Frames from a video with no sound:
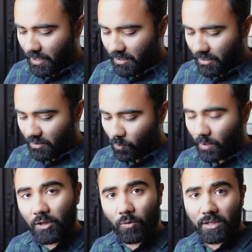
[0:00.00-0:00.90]
page as
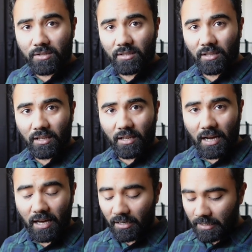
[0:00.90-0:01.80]
well, you can see
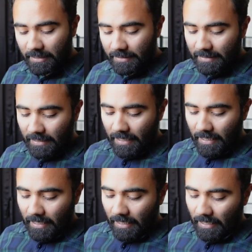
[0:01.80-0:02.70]
there are
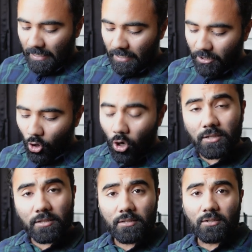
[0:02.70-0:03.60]
the
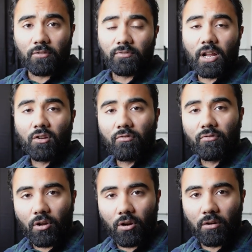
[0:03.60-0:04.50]
causes of the
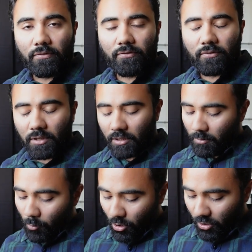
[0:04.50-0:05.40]
downfall of
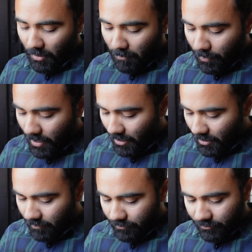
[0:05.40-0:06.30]
the Mauryan Empire.